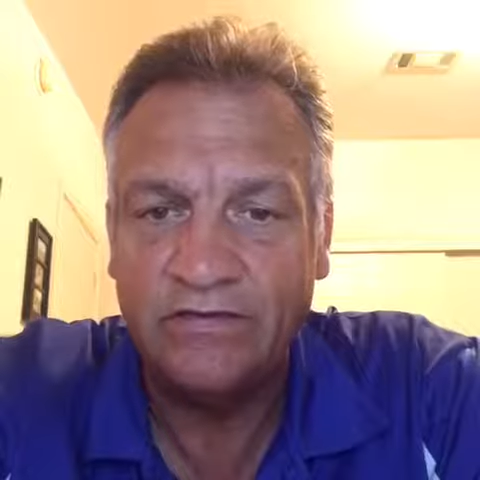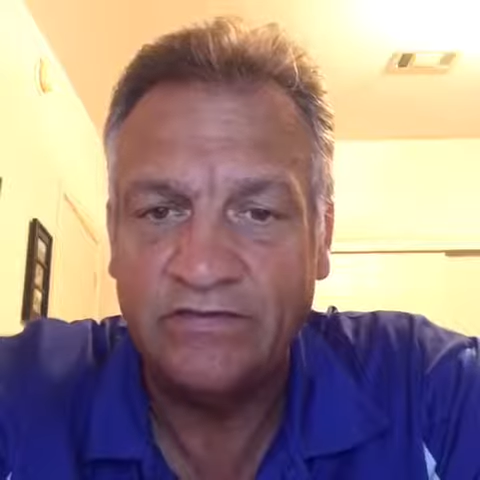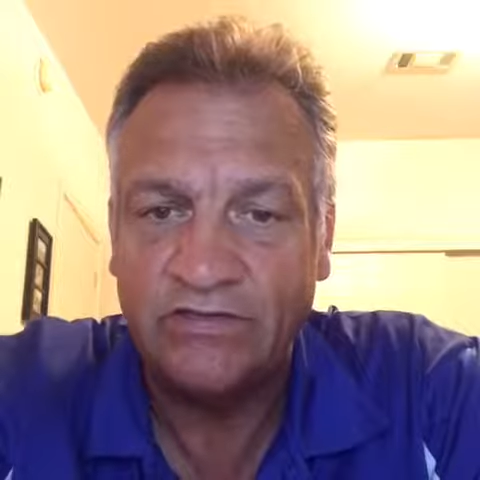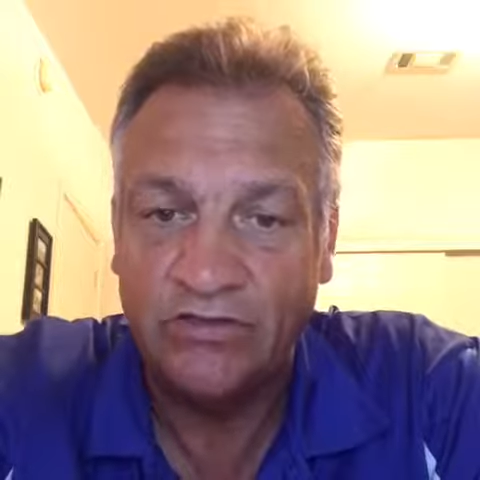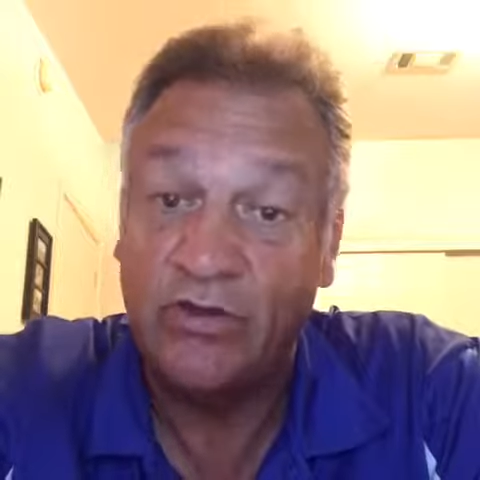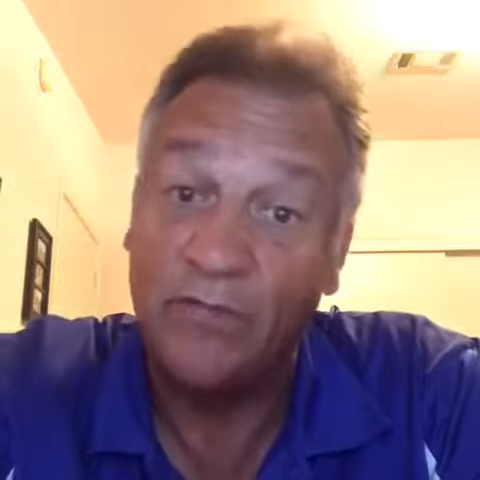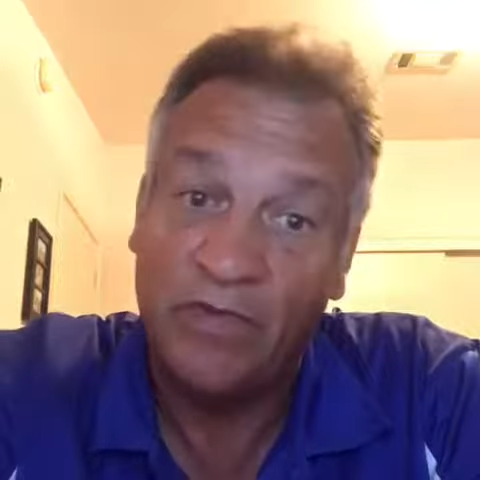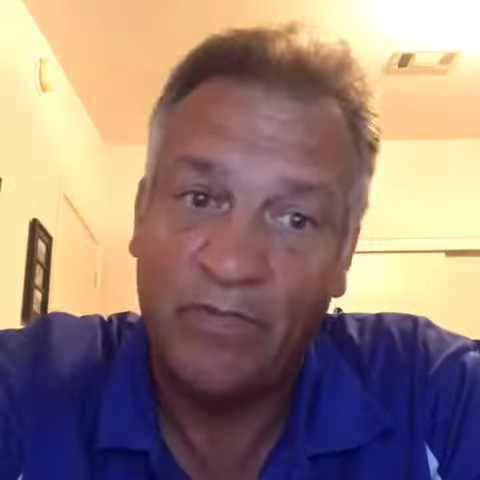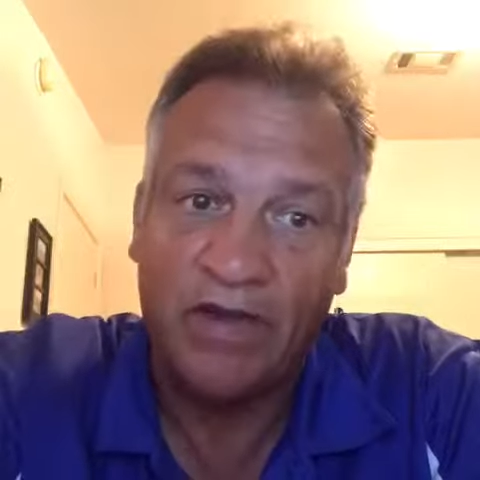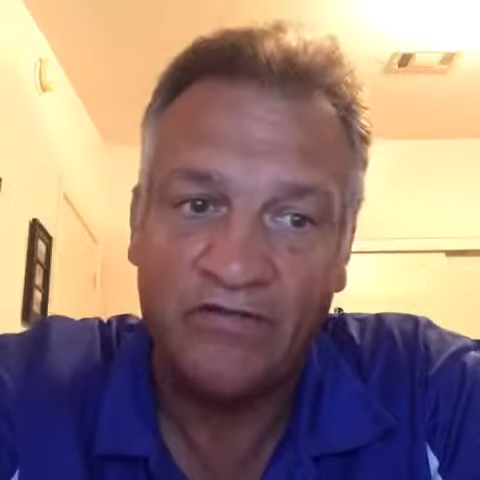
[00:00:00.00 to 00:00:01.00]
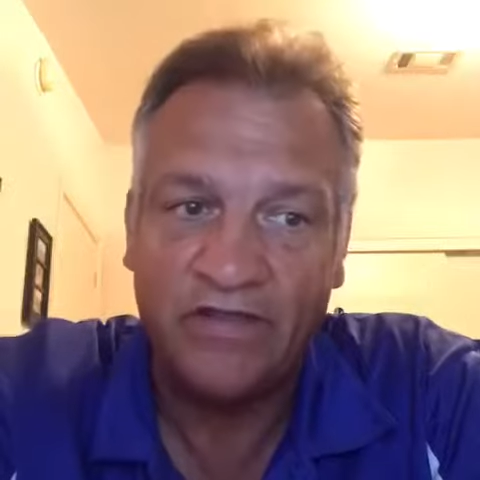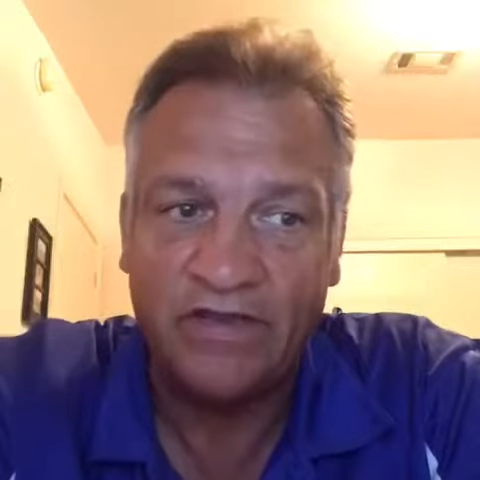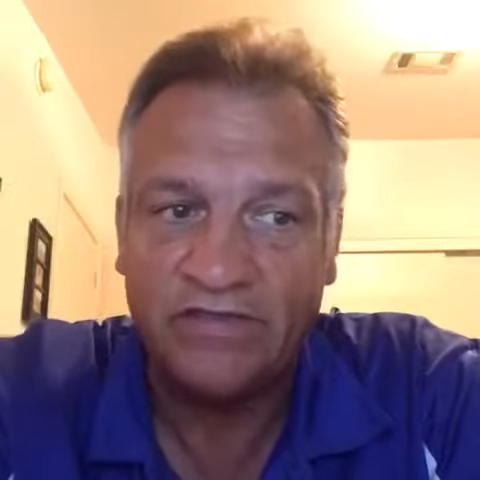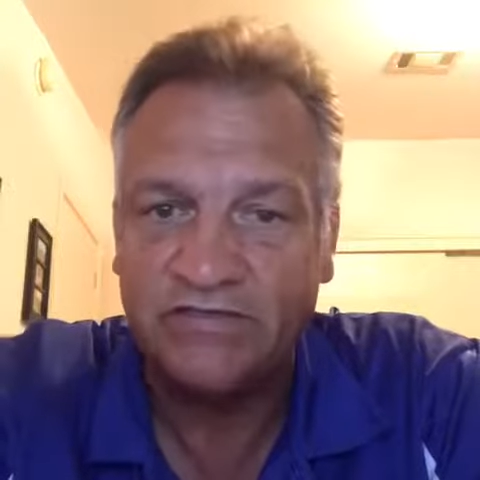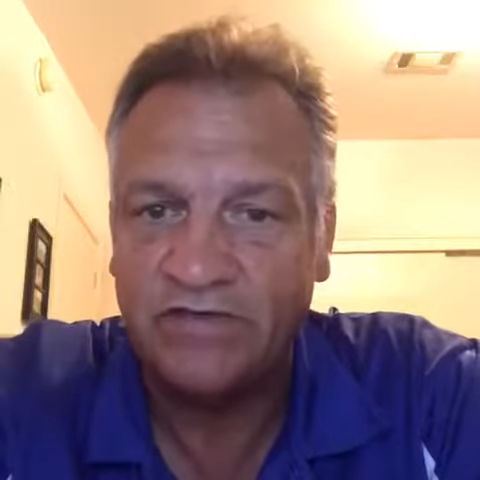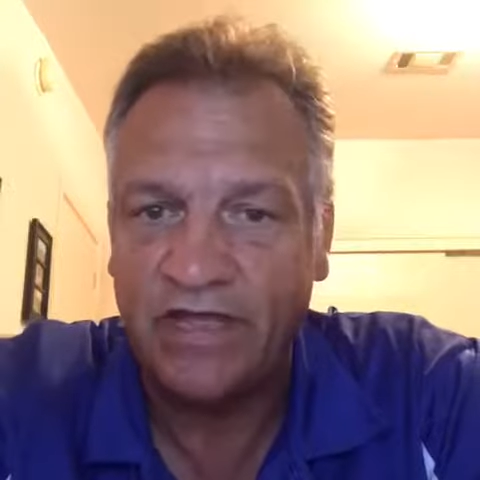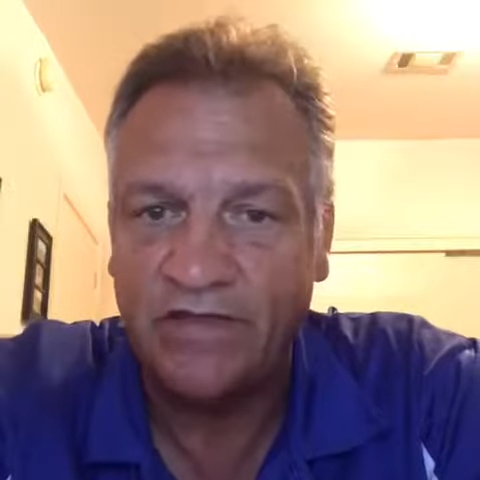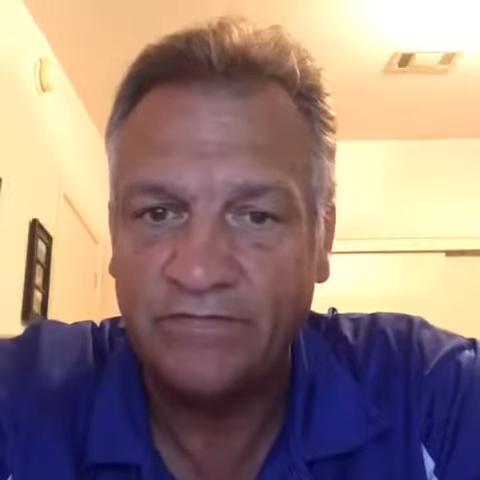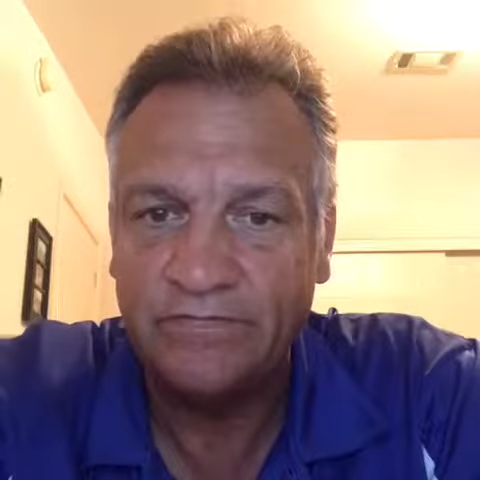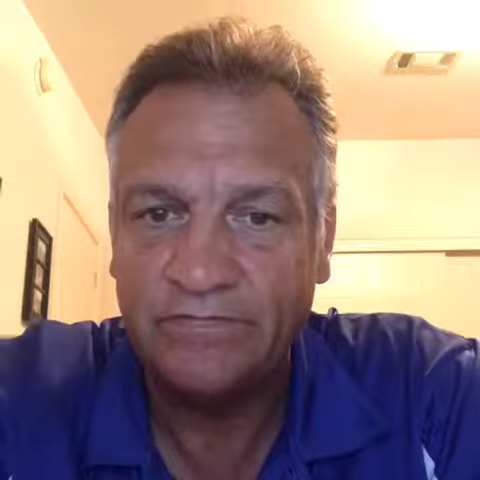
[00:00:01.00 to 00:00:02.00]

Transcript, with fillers: so you can be better than yesterday?